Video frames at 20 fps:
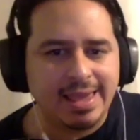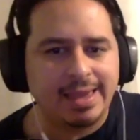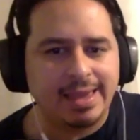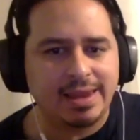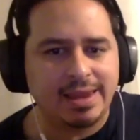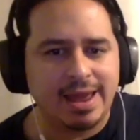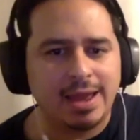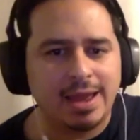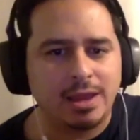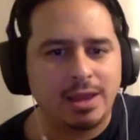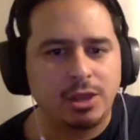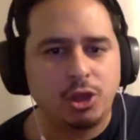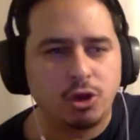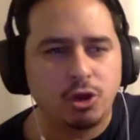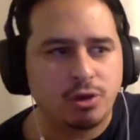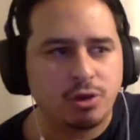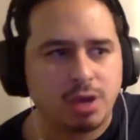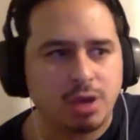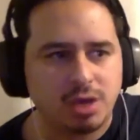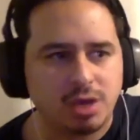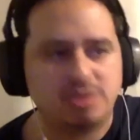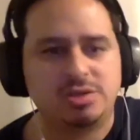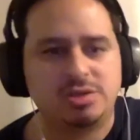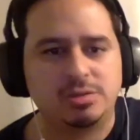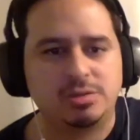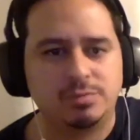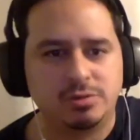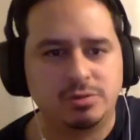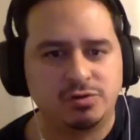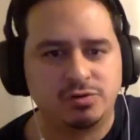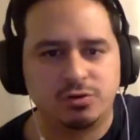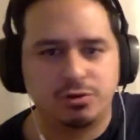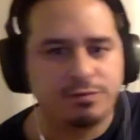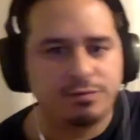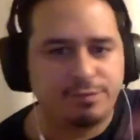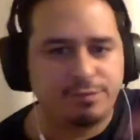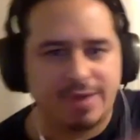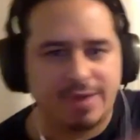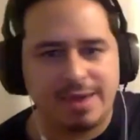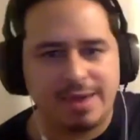that your customers or your
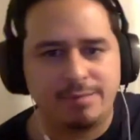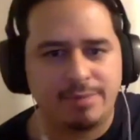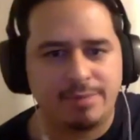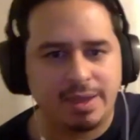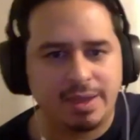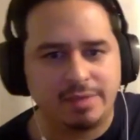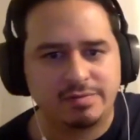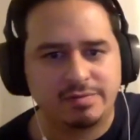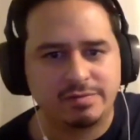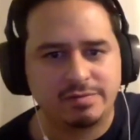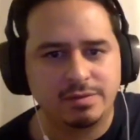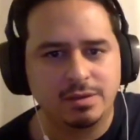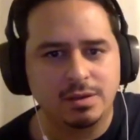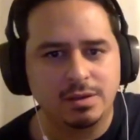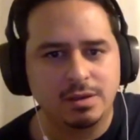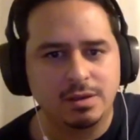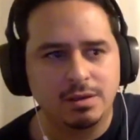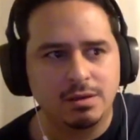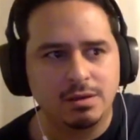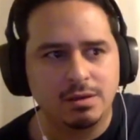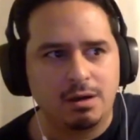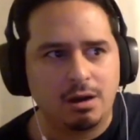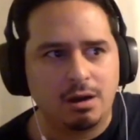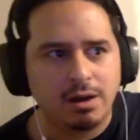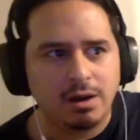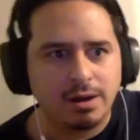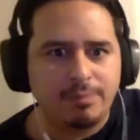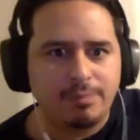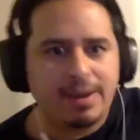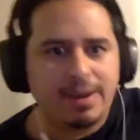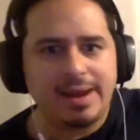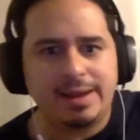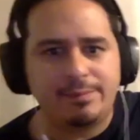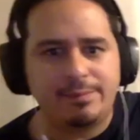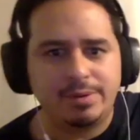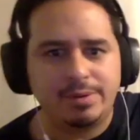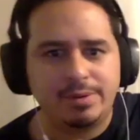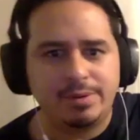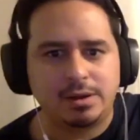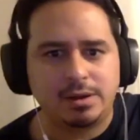fan base are going to buy that
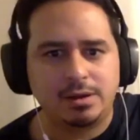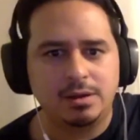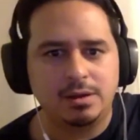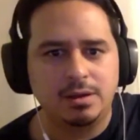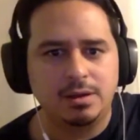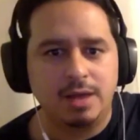book. It's